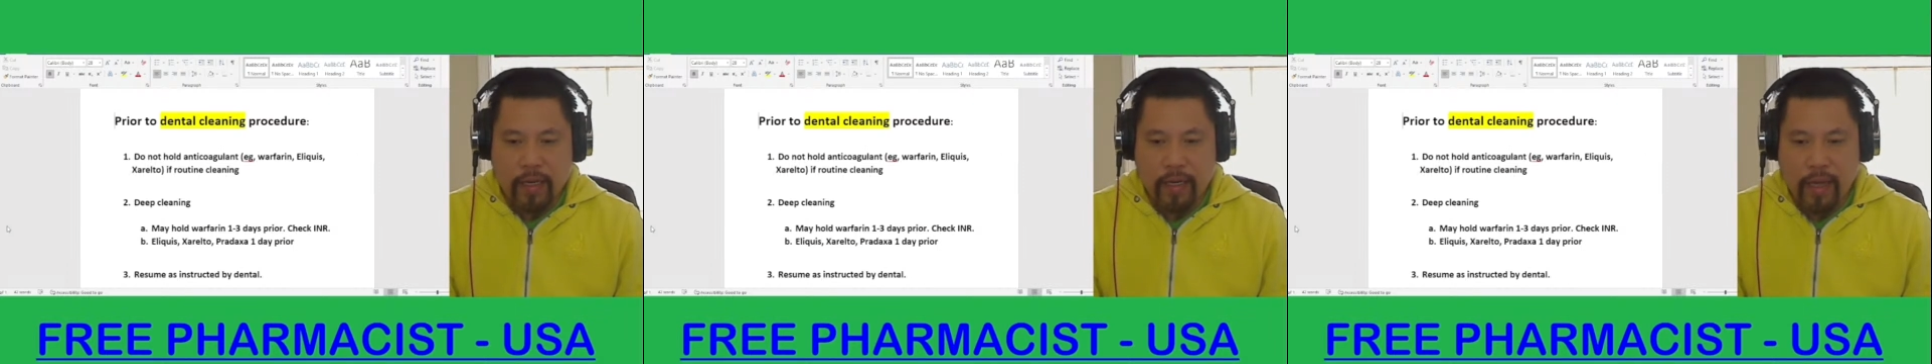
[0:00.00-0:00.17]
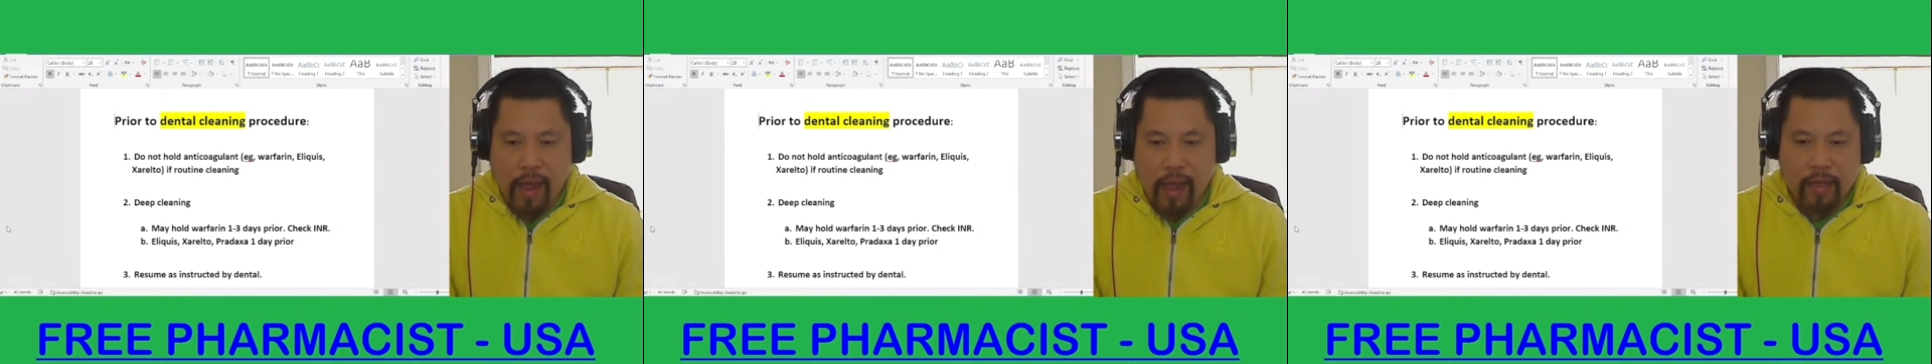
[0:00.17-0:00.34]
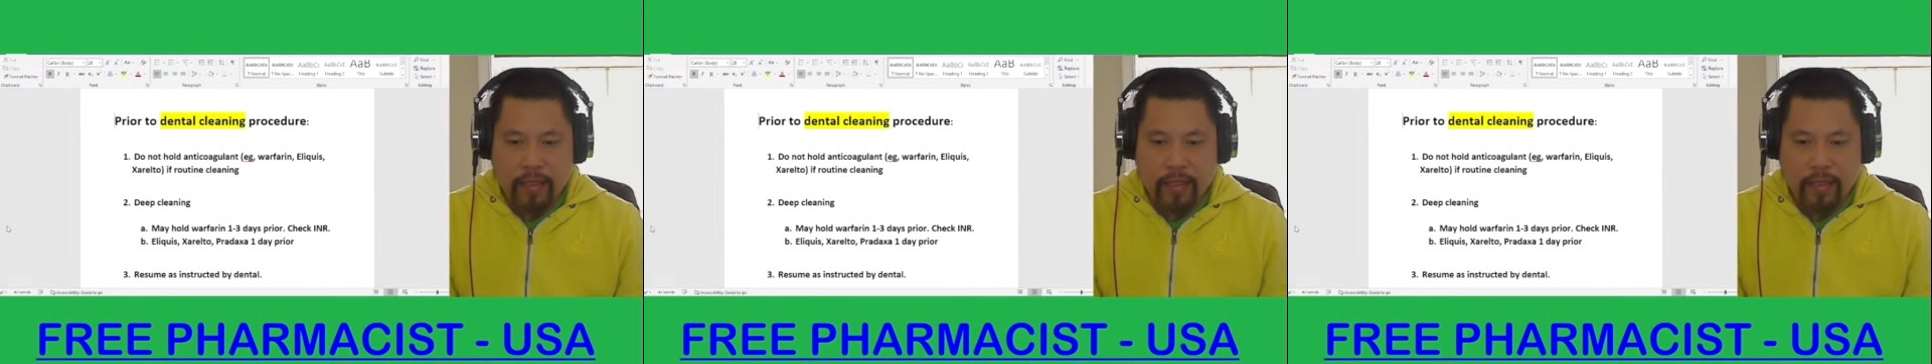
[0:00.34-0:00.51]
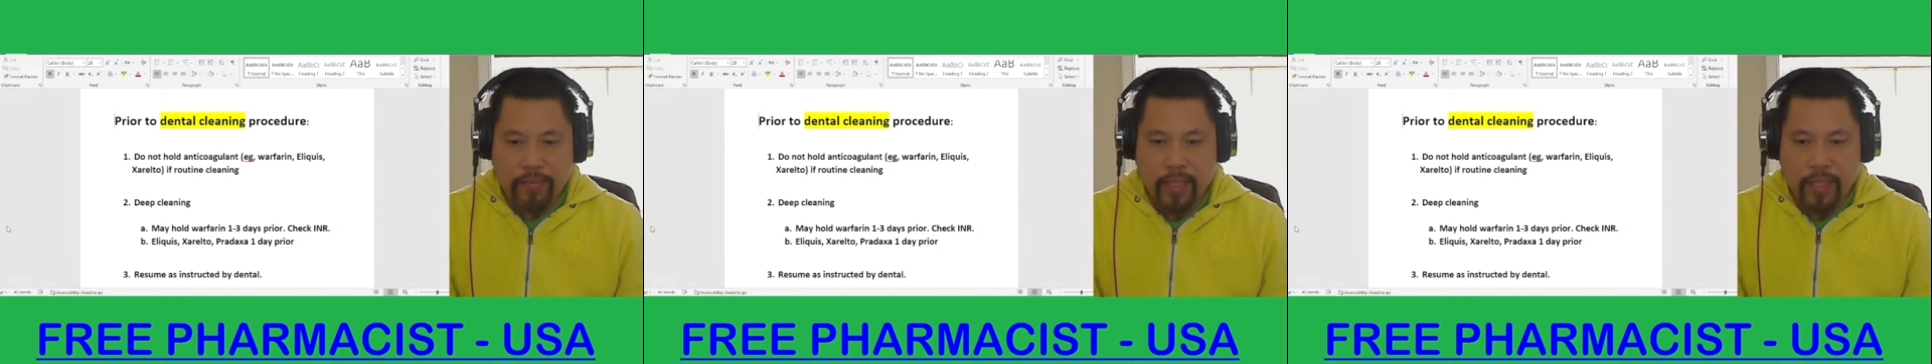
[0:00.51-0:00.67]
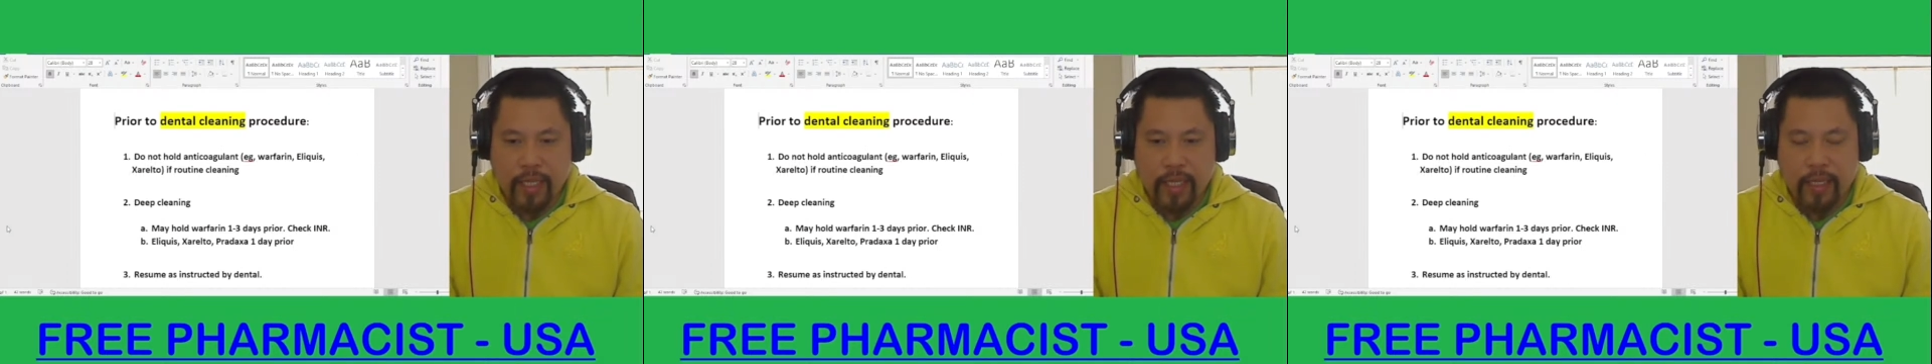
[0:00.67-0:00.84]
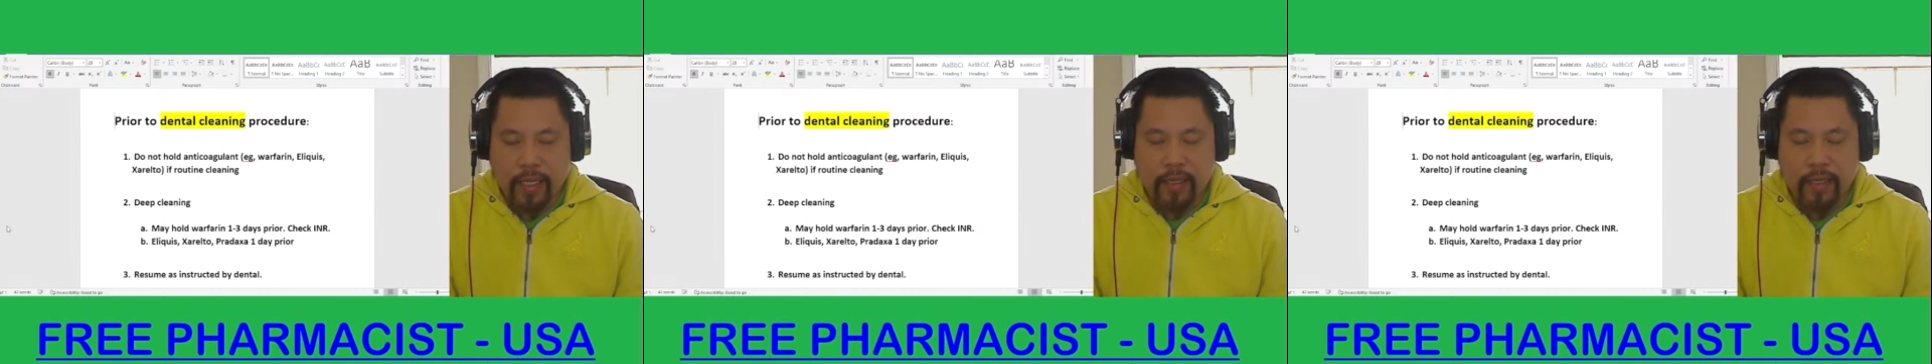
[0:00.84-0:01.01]
any active
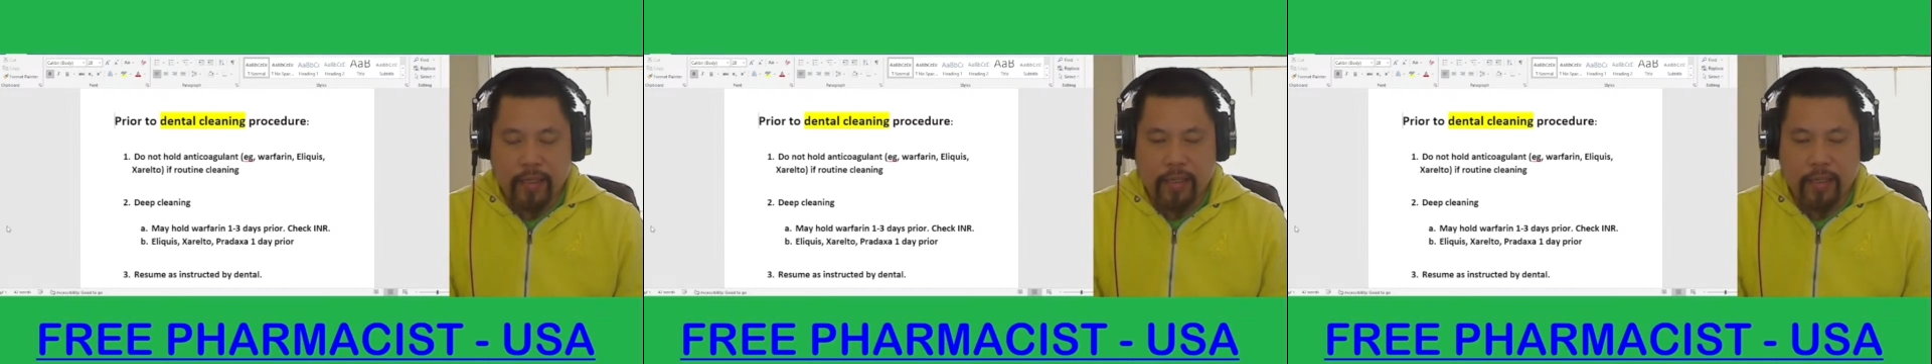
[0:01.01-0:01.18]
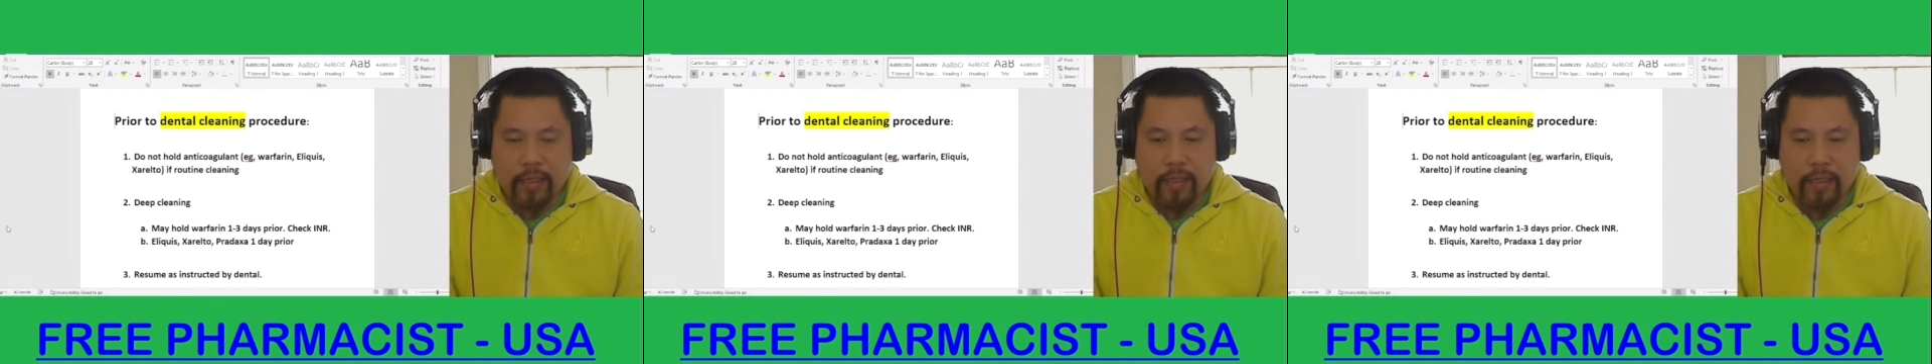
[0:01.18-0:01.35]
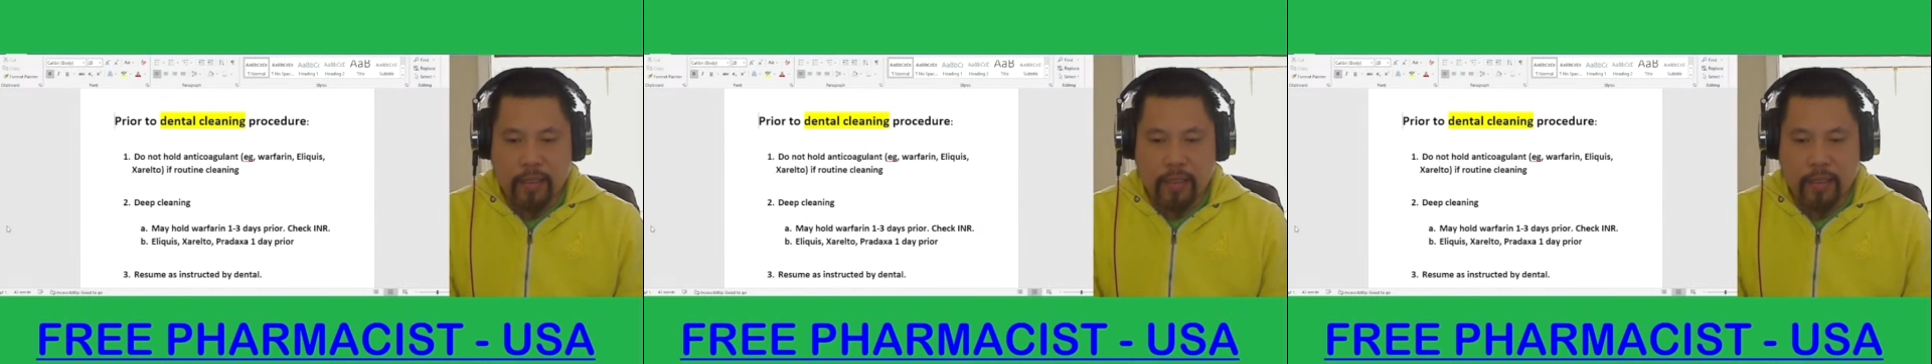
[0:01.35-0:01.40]
bleeding,